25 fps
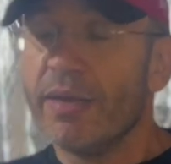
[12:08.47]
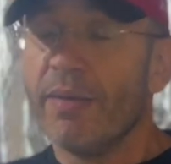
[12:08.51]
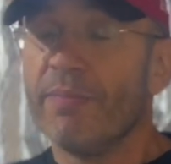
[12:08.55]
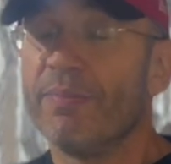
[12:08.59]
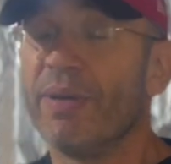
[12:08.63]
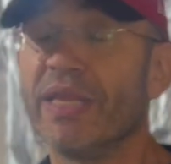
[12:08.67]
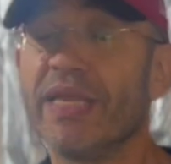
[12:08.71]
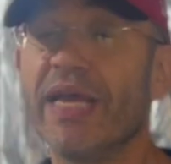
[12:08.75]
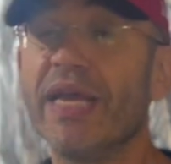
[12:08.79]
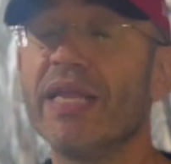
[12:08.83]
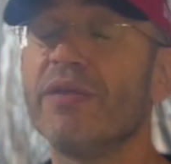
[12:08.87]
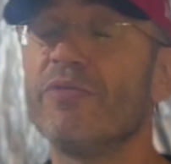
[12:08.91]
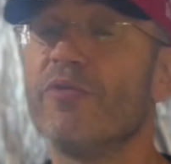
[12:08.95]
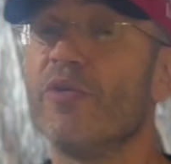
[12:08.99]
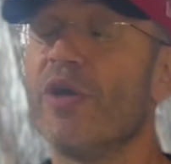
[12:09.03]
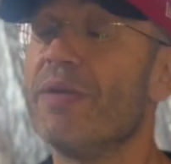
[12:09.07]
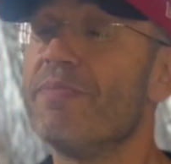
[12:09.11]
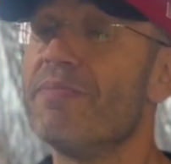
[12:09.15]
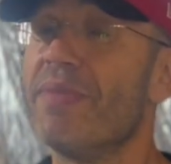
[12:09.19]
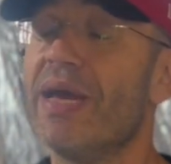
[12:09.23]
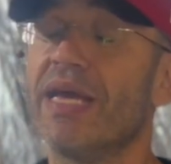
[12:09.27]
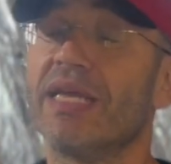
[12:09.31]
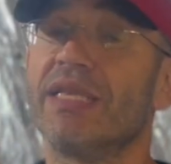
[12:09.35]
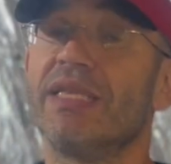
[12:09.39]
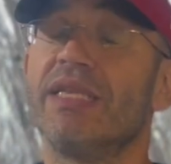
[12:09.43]
But anyway,
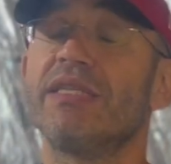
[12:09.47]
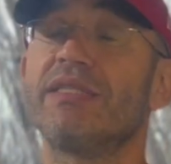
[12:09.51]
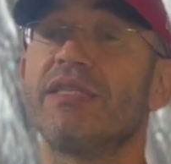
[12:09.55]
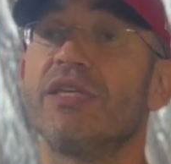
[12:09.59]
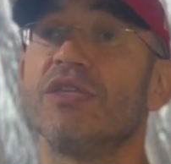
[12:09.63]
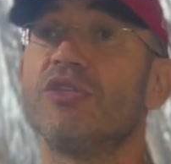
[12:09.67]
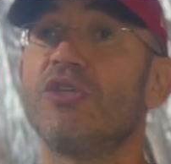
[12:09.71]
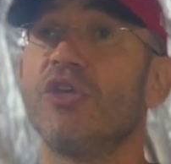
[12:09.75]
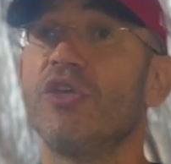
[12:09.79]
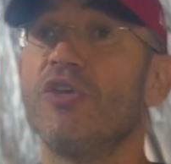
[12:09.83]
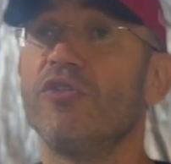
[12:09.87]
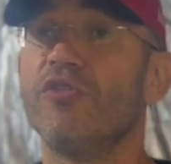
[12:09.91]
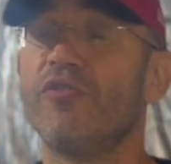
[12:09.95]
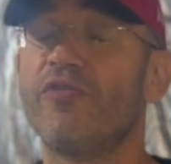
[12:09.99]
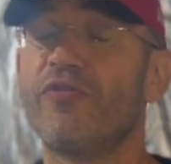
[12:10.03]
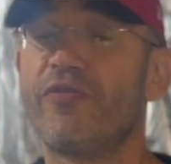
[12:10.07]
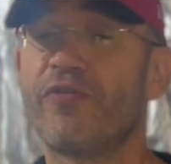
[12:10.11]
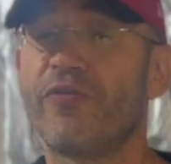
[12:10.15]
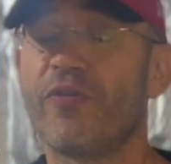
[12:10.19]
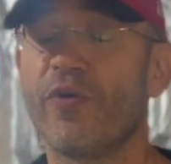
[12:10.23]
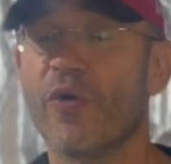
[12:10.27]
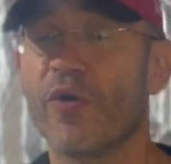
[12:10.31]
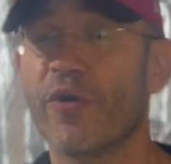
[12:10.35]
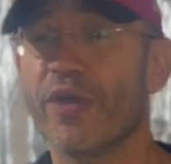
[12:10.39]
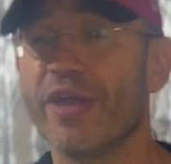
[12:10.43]
man, listen, the
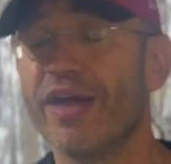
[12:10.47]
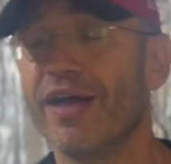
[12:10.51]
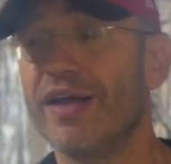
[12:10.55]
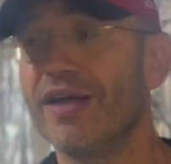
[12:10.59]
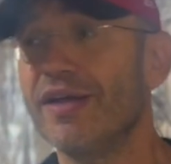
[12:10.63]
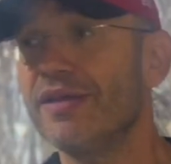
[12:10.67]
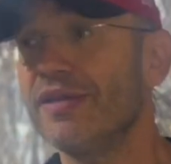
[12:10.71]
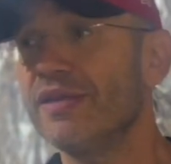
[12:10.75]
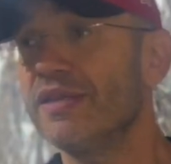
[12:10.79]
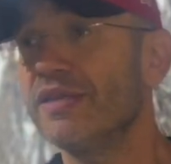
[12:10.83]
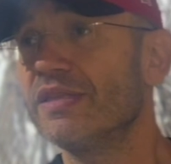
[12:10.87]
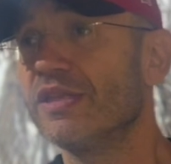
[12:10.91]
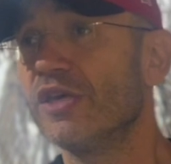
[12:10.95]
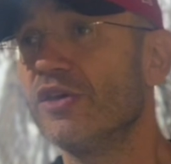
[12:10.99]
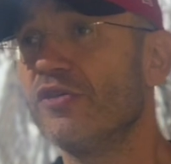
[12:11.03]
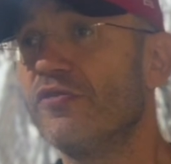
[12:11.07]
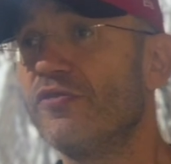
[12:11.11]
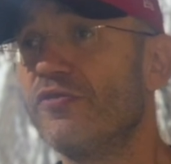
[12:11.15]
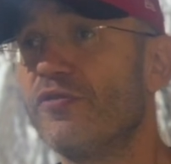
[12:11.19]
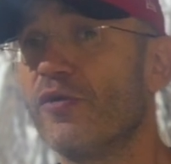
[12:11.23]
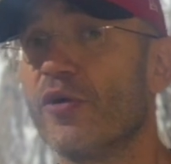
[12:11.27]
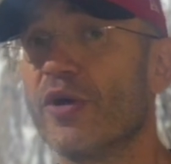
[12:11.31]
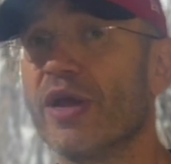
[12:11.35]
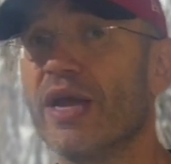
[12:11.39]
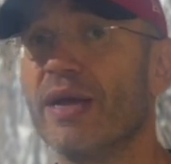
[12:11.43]
euphoria,
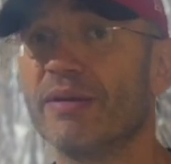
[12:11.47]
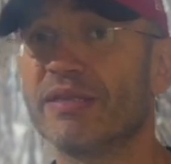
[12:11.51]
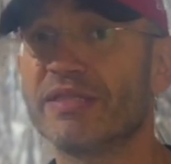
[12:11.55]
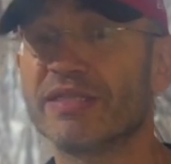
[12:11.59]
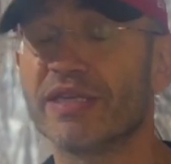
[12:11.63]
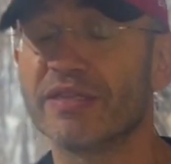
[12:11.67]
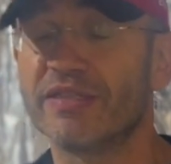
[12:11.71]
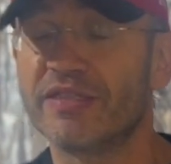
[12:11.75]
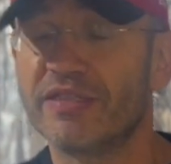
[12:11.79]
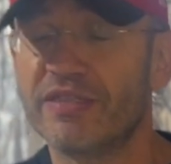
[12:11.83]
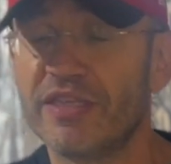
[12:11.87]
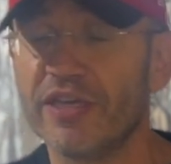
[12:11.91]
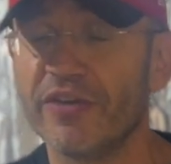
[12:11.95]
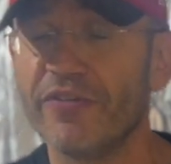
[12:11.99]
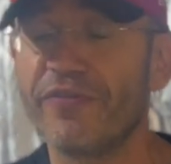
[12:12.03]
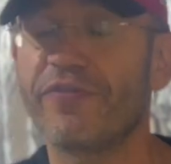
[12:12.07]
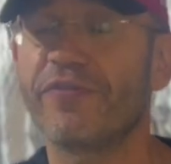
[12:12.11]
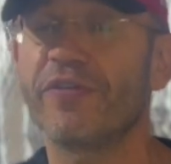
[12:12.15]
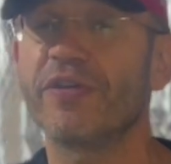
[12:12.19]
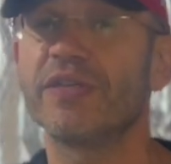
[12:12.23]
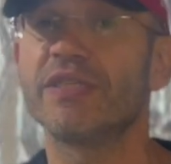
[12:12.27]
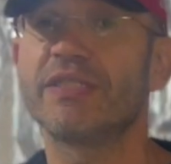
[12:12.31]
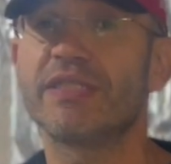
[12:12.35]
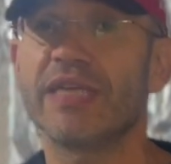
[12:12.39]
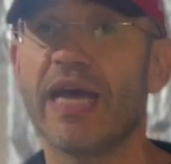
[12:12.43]
it's a
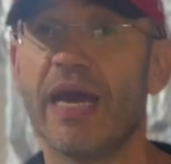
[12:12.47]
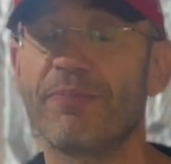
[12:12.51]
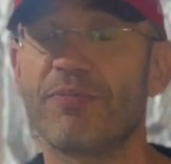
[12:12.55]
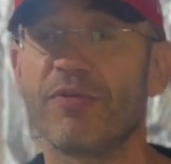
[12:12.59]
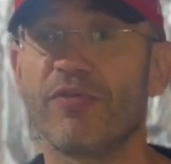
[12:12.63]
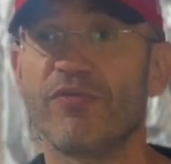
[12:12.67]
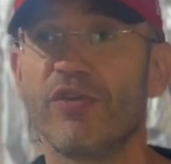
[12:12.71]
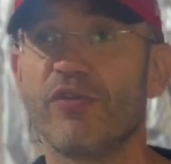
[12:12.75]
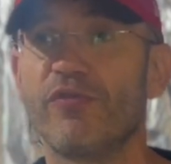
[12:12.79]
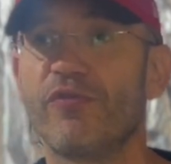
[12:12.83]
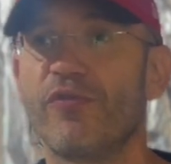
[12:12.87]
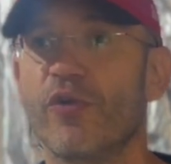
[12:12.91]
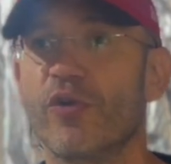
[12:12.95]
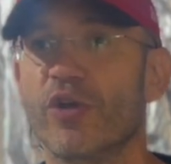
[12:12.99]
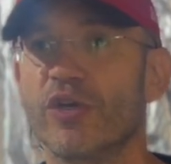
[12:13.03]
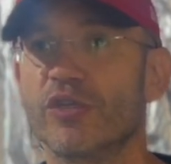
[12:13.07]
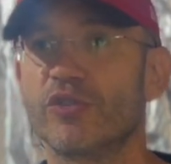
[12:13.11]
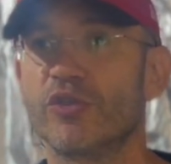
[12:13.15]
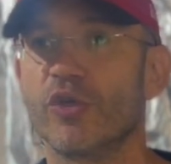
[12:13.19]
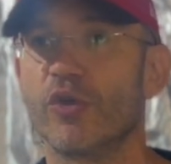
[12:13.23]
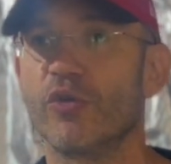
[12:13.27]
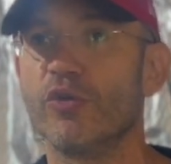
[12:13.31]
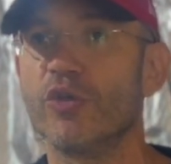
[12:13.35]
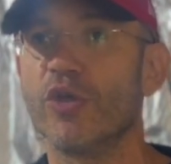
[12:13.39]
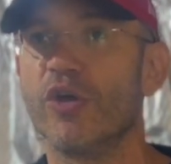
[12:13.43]
different type of euphoria.
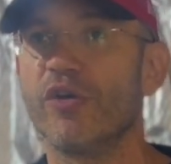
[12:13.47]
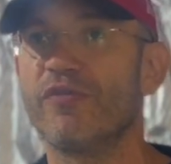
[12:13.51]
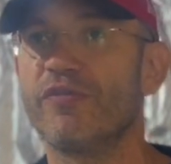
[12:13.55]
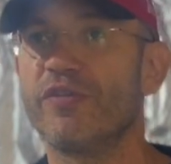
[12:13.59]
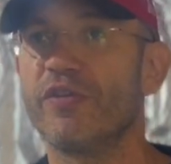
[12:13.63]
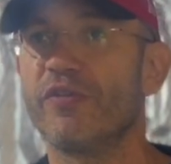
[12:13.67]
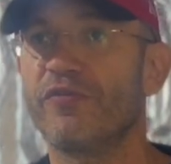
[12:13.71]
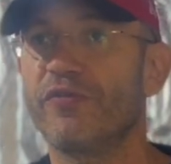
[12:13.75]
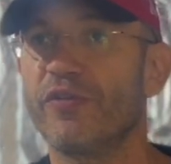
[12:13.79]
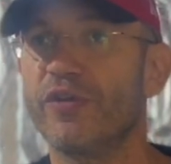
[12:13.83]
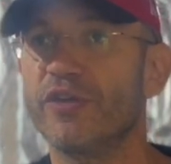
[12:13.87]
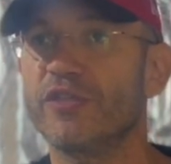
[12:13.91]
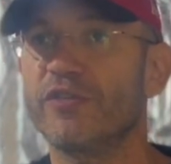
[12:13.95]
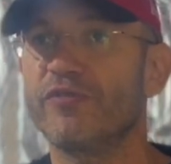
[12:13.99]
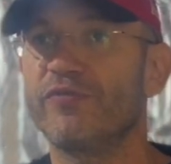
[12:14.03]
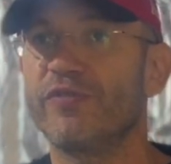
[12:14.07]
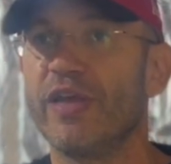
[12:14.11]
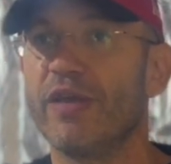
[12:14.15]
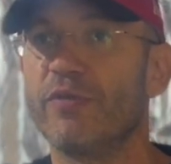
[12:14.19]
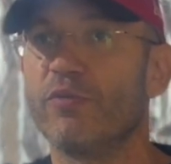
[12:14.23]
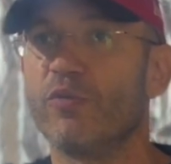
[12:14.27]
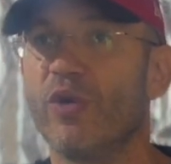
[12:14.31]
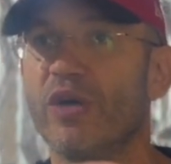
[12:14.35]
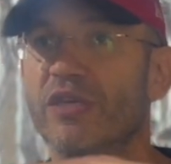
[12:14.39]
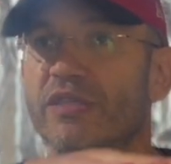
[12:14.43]
So if the first
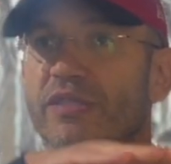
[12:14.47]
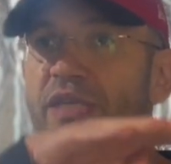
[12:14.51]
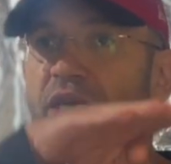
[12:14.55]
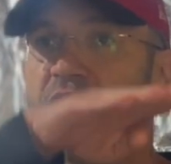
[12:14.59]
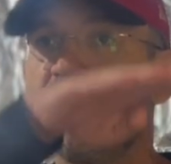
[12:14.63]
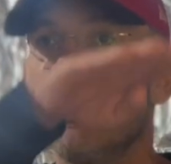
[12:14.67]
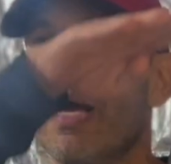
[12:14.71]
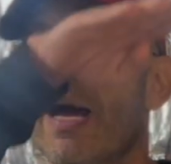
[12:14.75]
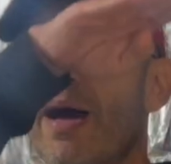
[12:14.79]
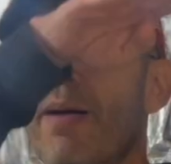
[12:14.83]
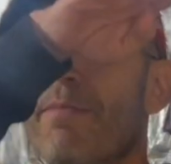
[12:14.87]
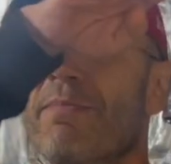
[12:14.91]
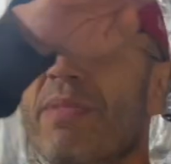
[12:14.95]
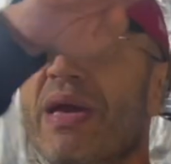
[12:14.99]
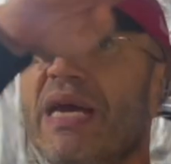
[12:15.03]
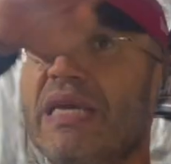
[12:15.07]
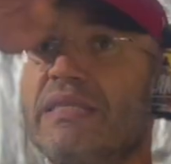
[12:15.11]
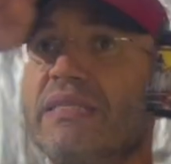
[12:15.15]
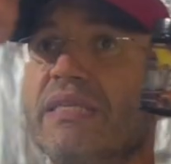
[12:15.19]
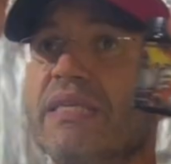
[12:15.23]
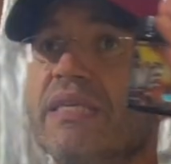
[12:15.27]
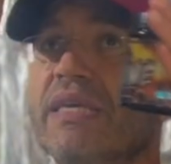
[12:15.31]
Flame was amazing